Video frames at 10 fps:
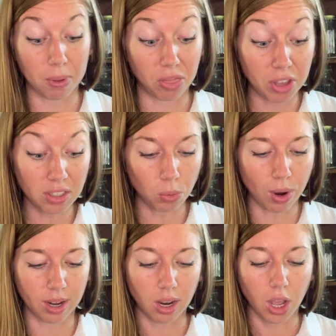But this
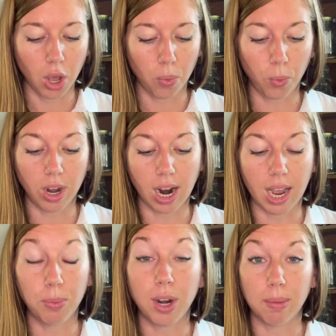one, when
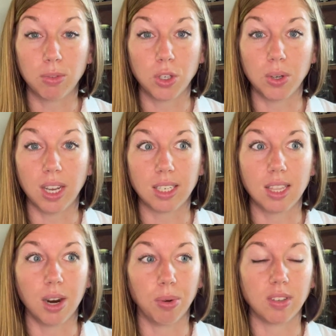I went up to it,
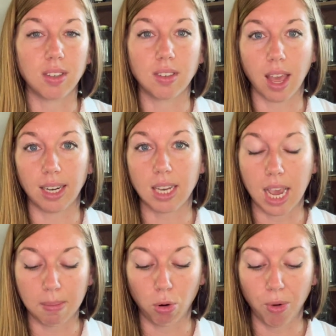there was this like
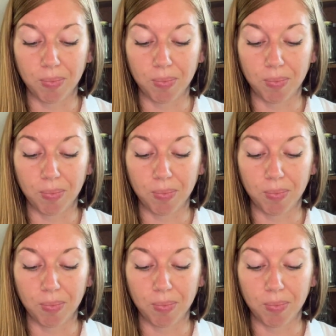table,